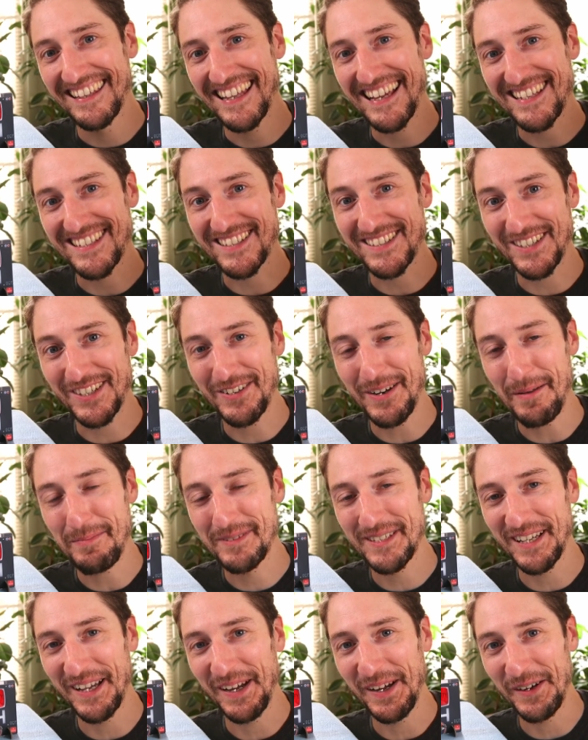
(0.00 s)
That's
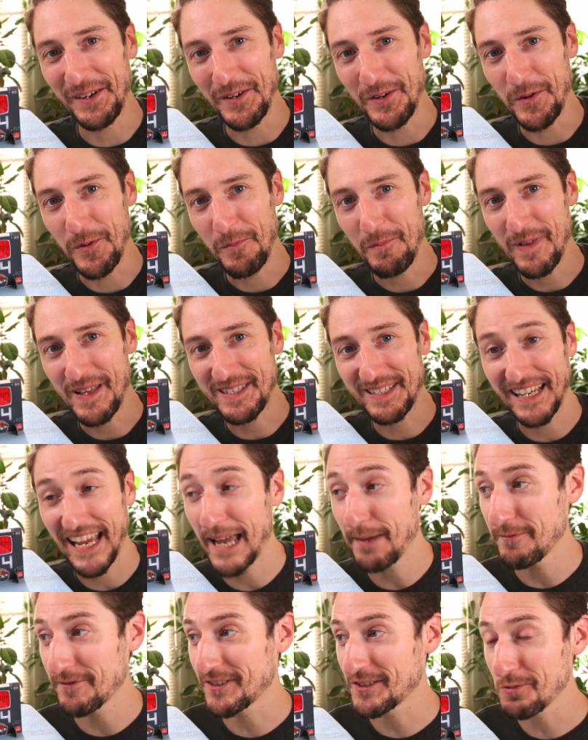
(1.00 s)
Decrypto. It's a
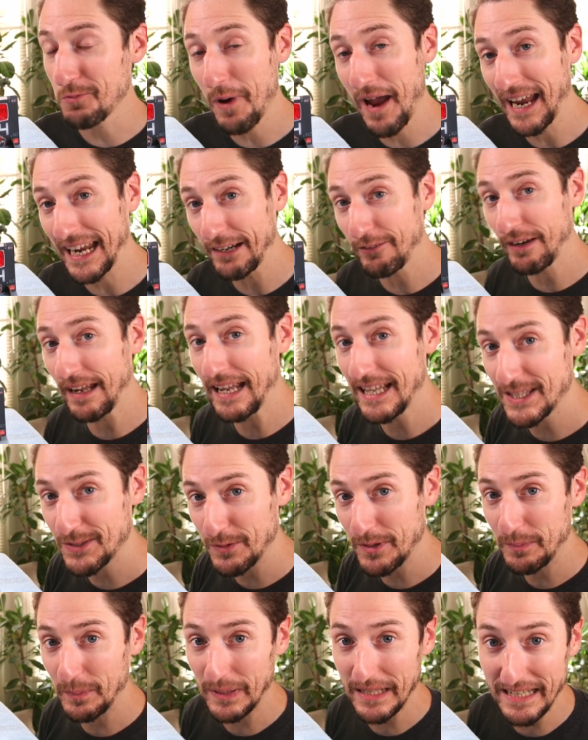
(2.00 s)
game of swaggering
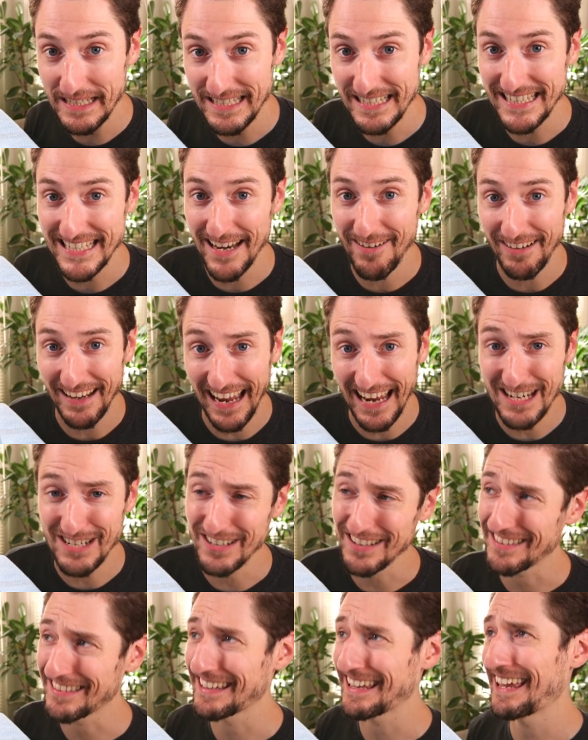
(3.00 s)
into a police
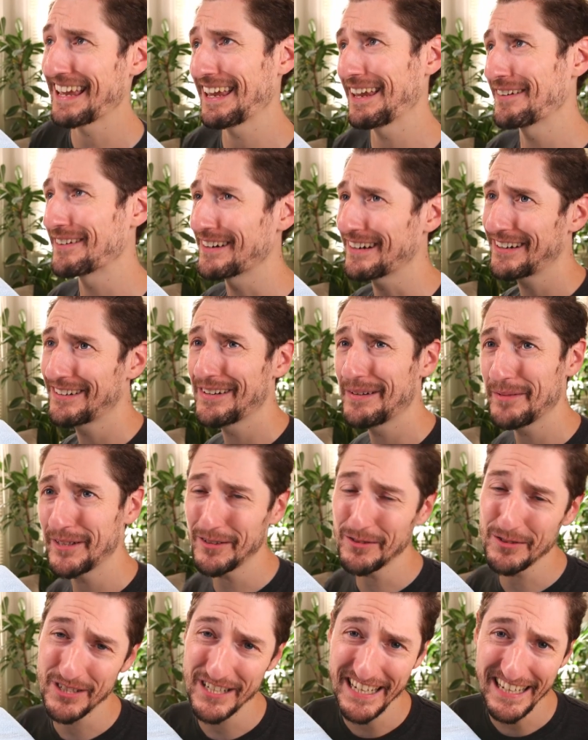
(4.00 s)
interrogation, thinking you're a
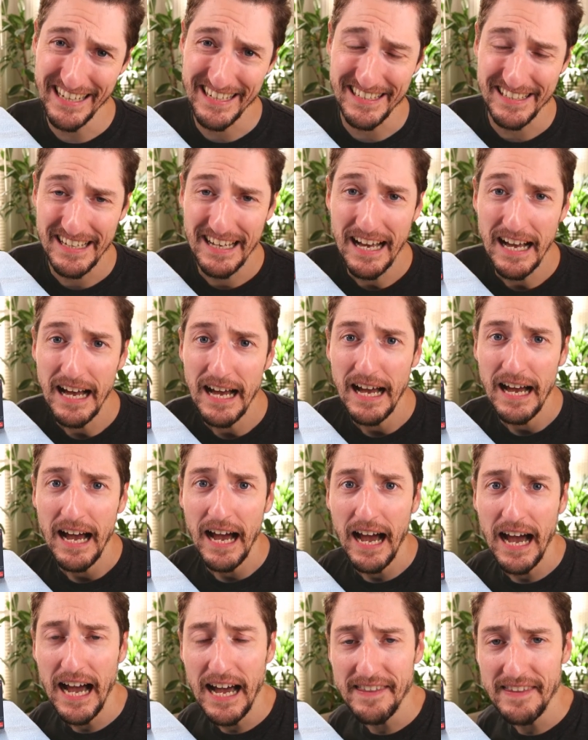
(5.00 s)
criminal genius,
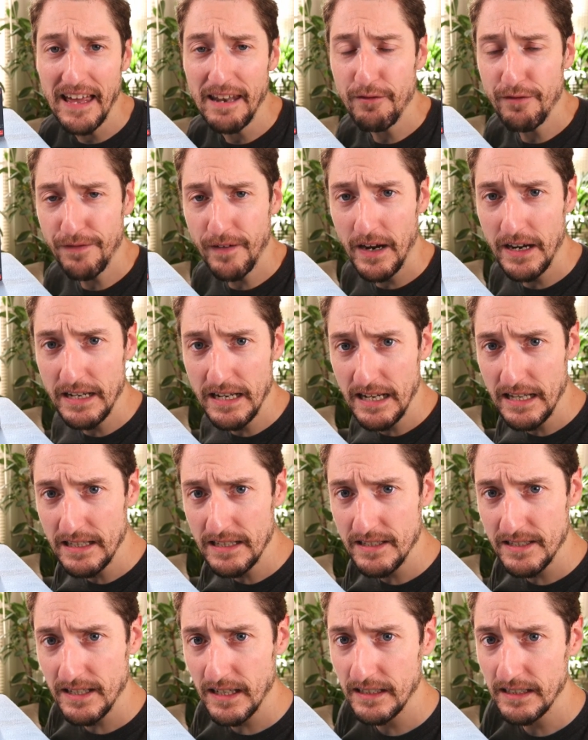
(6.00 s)
and then finding
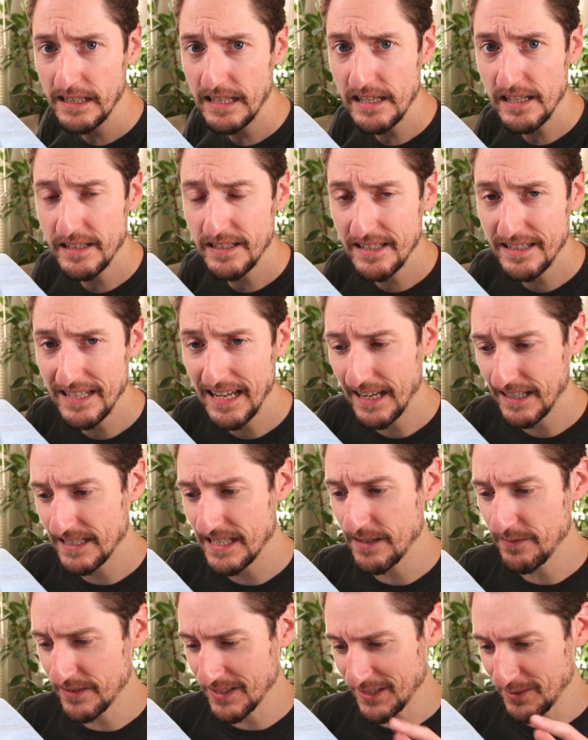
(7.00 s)
that suddenly the
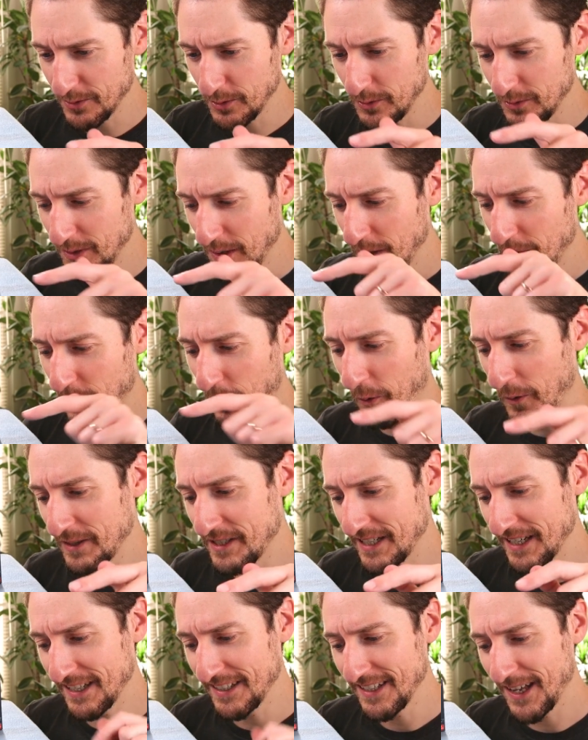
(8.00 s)
detectives are all pointing at